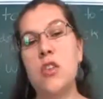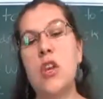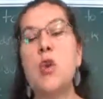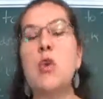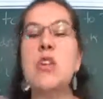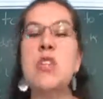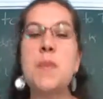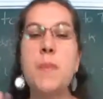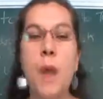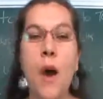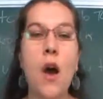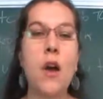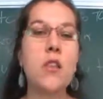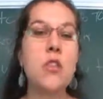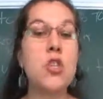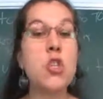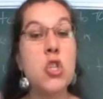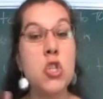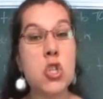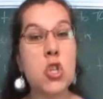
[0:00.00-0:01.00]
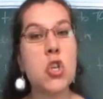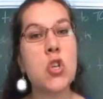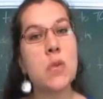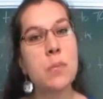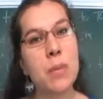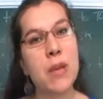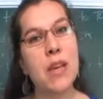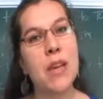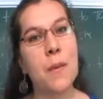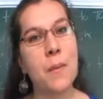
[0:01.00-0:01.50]
your response should
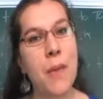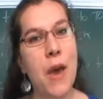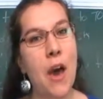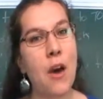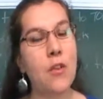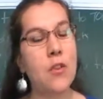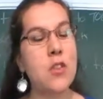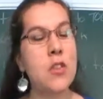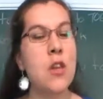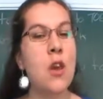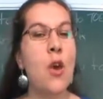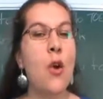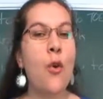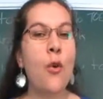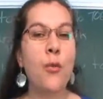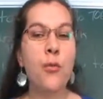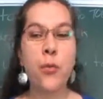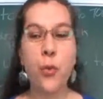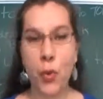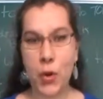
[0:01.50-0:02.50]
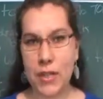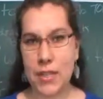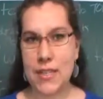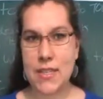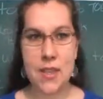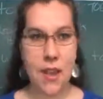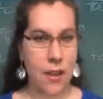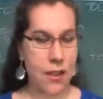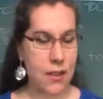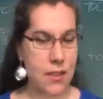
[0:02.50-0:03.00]
be about 40
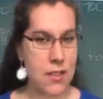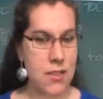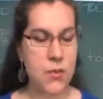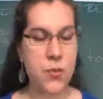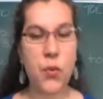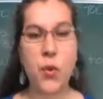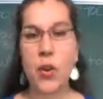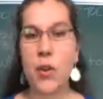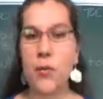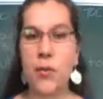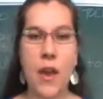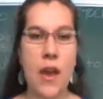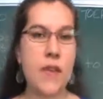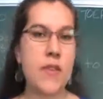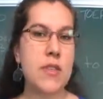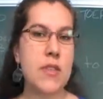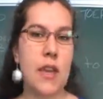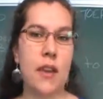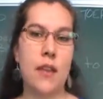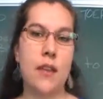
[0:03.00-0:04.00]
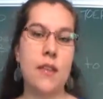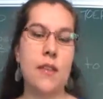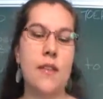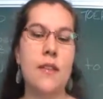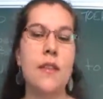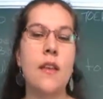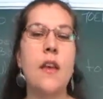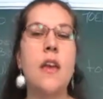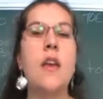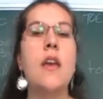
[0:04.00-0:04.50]
seconds, 45
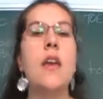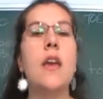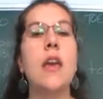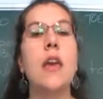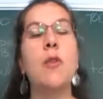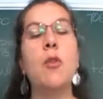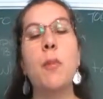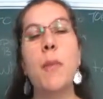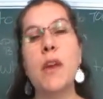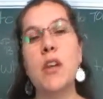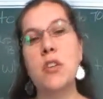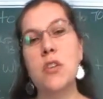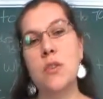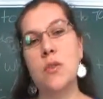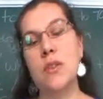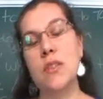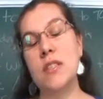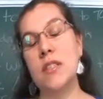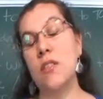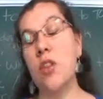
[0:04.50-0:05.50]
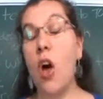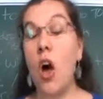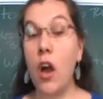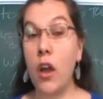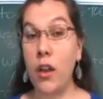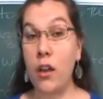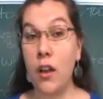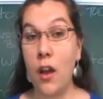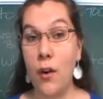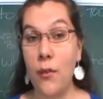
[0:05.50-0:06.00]
seconds. It will make sure it's
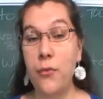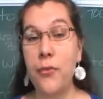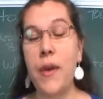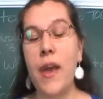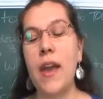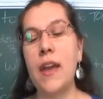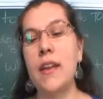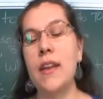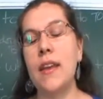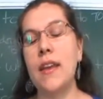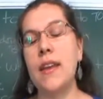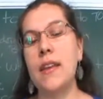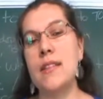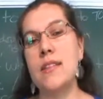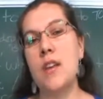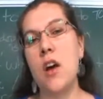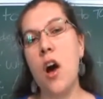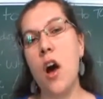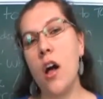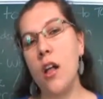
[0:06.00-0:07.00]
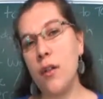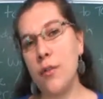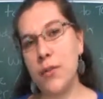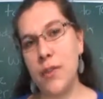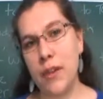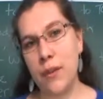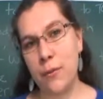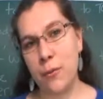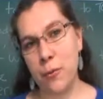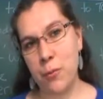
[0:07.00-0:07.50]
long enough and it gets all of
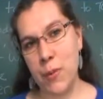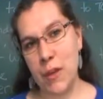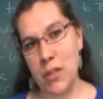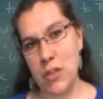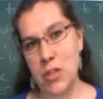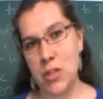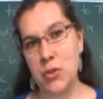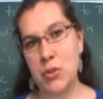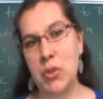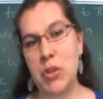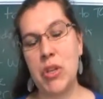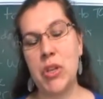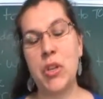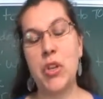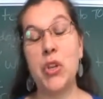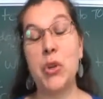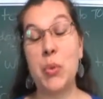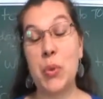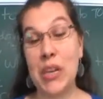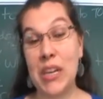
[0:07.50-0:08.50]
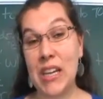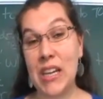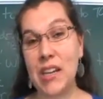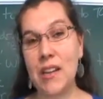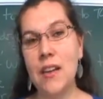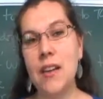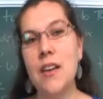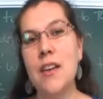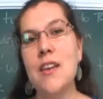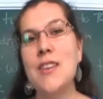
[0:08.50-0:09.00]
the information you
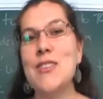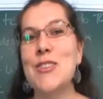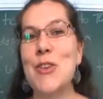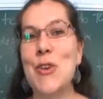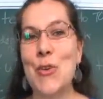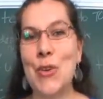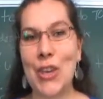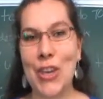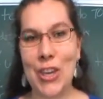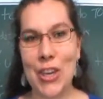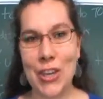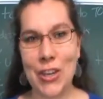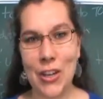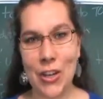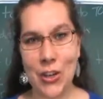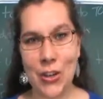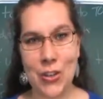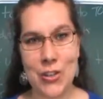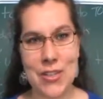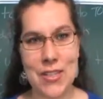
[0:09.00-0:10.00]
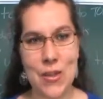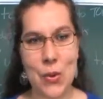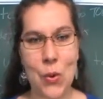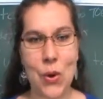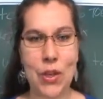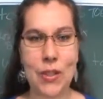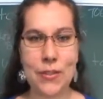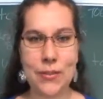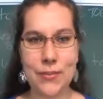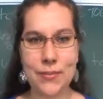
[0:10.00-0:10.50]
need so you can get a good
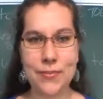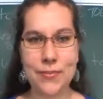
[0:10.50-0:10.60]
score.